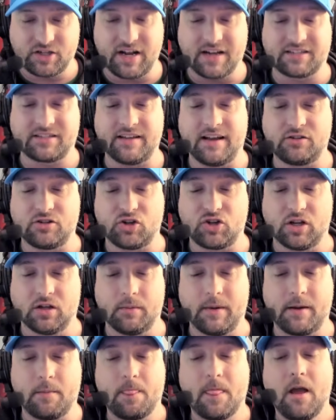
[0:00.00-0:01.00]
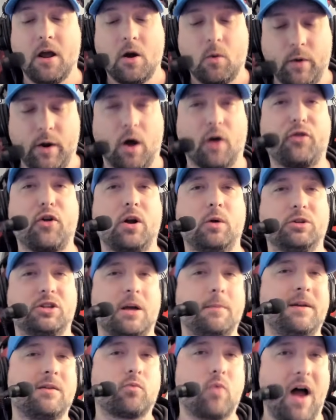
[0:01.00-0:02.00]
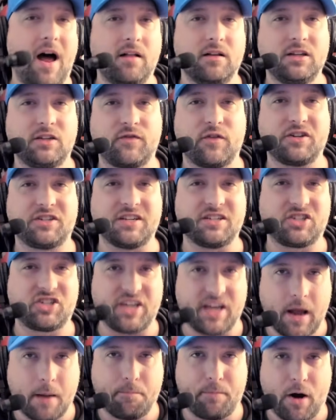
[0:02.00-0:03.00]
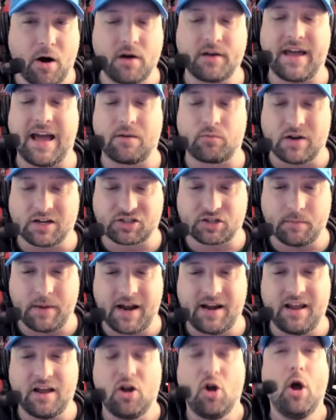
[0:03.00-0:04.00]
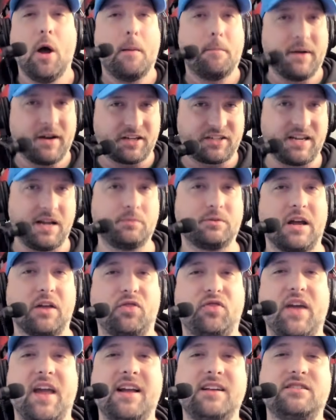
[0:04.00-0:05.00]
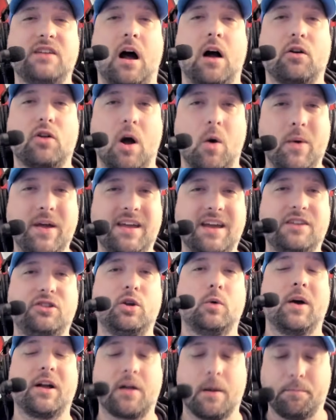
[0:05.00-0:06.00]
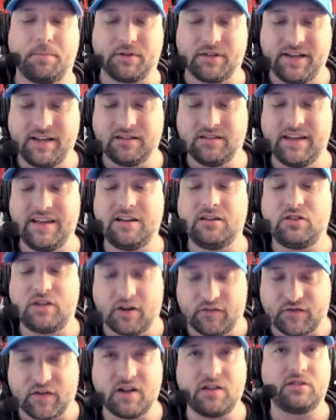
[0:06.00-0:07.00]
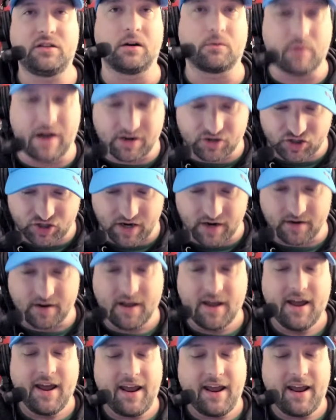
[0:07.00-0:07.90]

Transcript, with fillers: Yes, ladies and gentlemen, we all thought it was going to be Rollins versus CM Punk at WrestleMania, but it seems like things are going into a completely different direction.